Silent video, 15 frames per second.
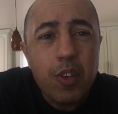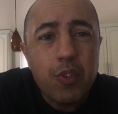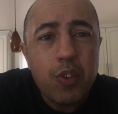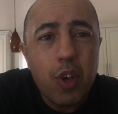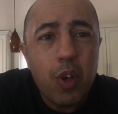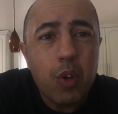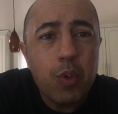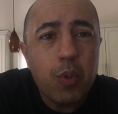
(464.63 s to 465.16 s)

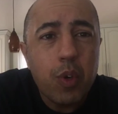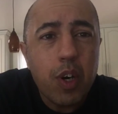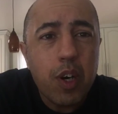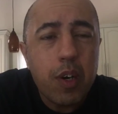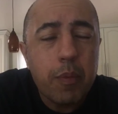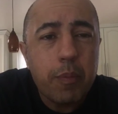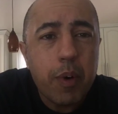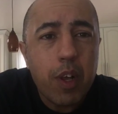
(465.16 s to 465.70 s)
So
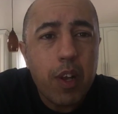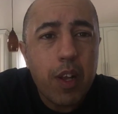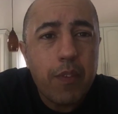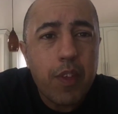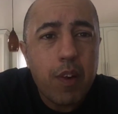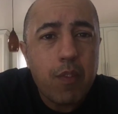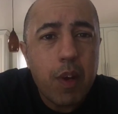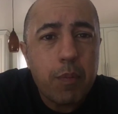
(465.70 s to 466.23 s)
I'll
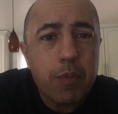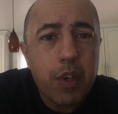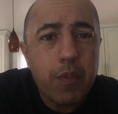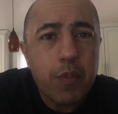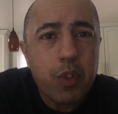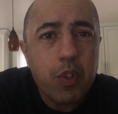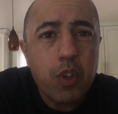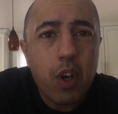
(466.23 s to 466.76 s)
have that wrapped
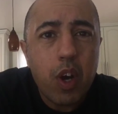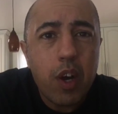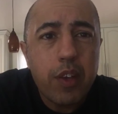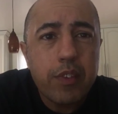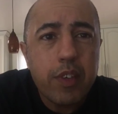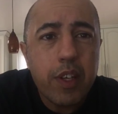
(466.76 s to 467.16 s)
up for you guys.